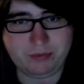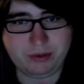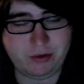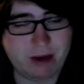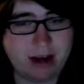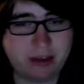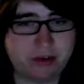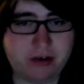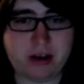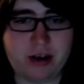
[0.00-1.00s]
Or add a
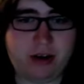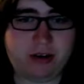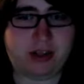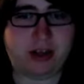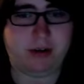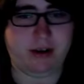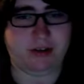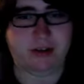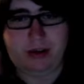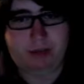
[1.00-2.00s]
third card to the
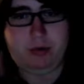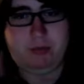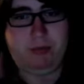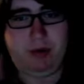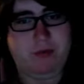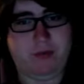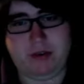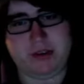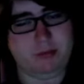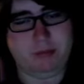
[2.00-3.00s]
equation and put Mirror
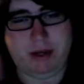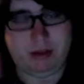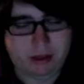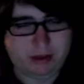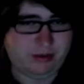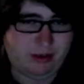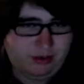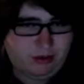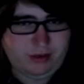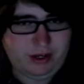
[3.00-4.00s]
Force in the middle and
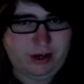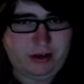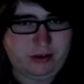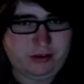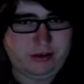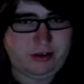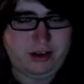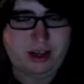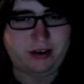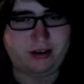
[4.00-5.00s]
something over here closer to the
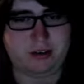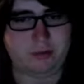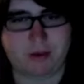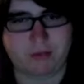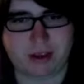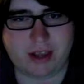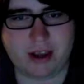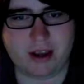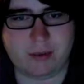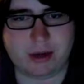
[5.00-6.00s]
deck and something away from the
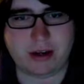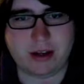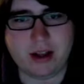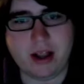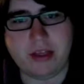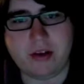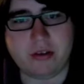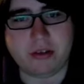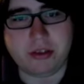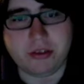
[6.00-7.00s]
deck. I mean, there
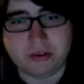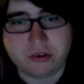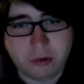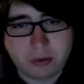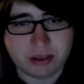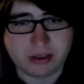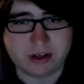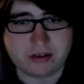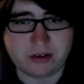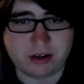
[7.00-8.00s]
are so many
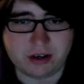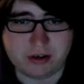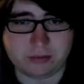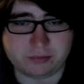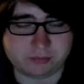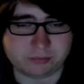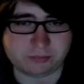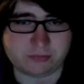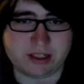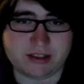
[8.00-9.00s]
things you can do.
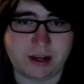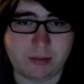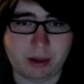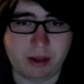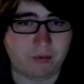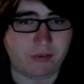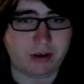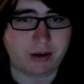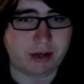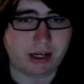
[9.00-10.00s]
Set a bluff. If you
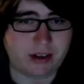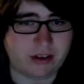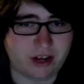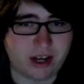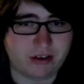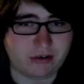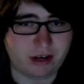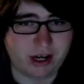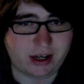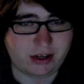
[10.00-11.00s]
don't need the giant
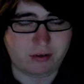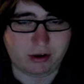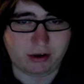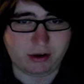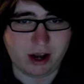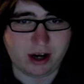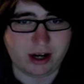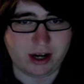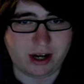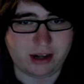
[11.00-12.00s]
Trinade and you know you're not going
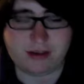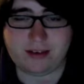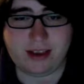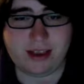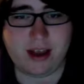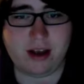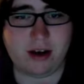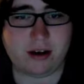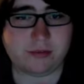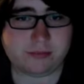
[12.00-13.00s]
to need it, set that card.